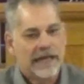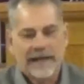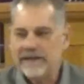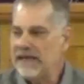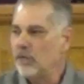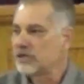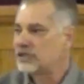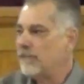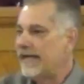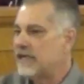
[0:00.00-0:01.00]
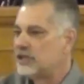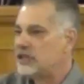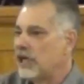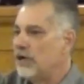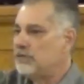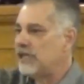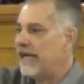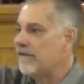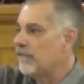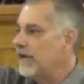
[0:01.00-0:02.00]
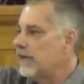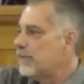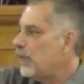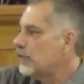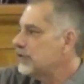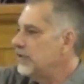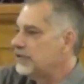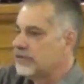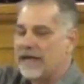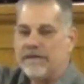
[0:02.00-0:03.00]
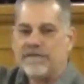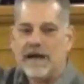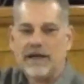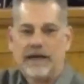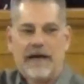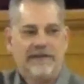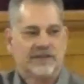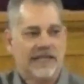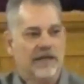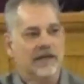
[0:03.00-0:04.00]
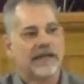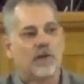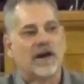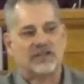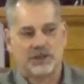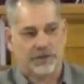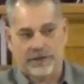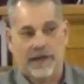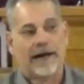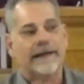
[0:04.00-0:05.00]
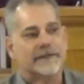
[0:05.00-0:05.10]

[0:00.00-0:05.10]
And then he wants to make a show to every other person that's trying to follow God and say, look what your are God.